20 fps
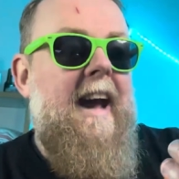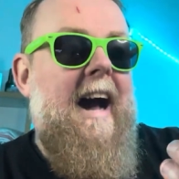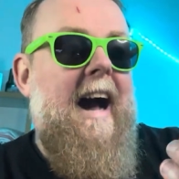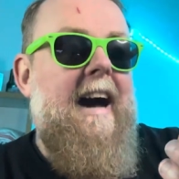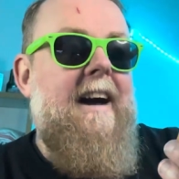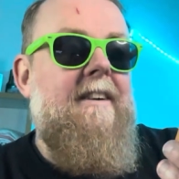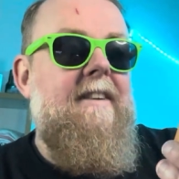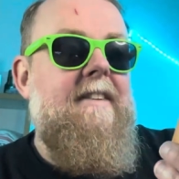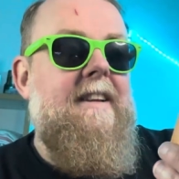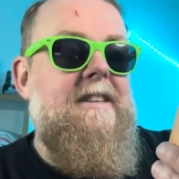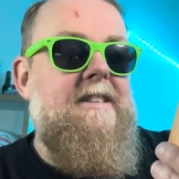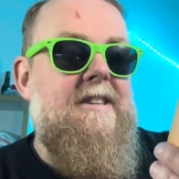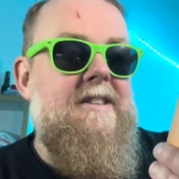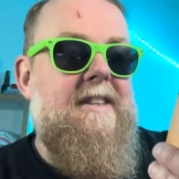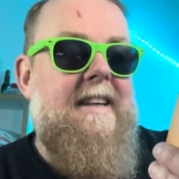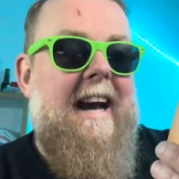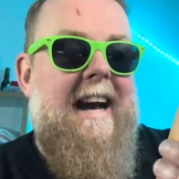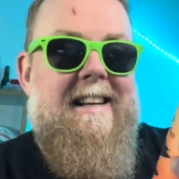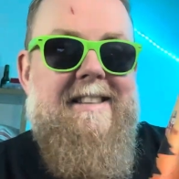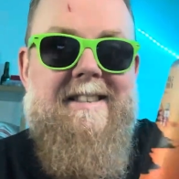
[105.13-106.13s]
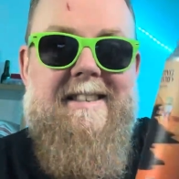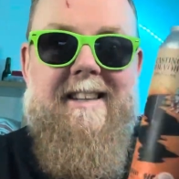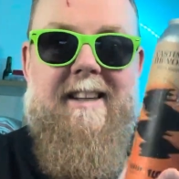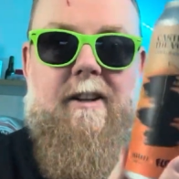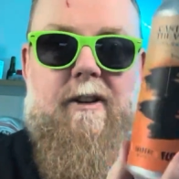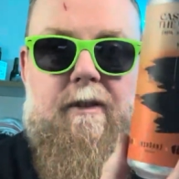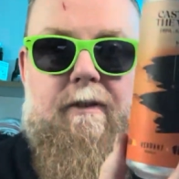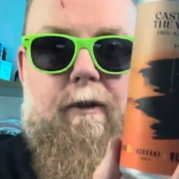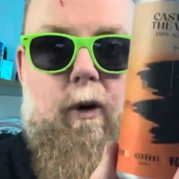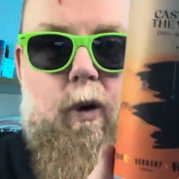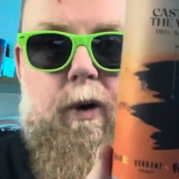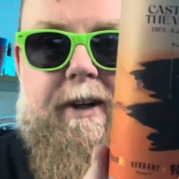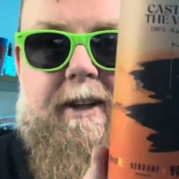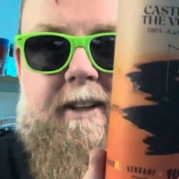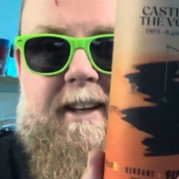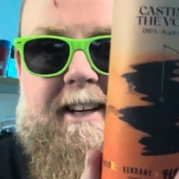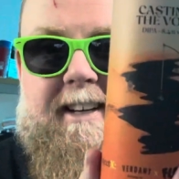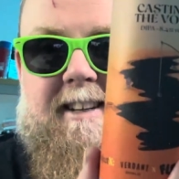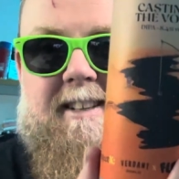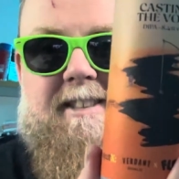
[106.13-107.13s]
And this is Casting the Void.
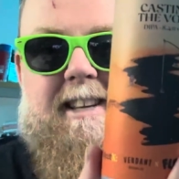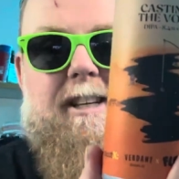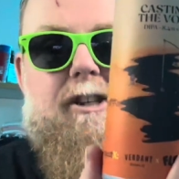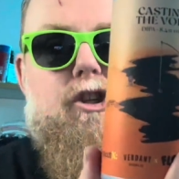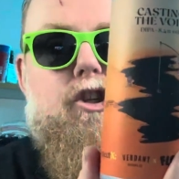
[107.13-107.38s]
It is a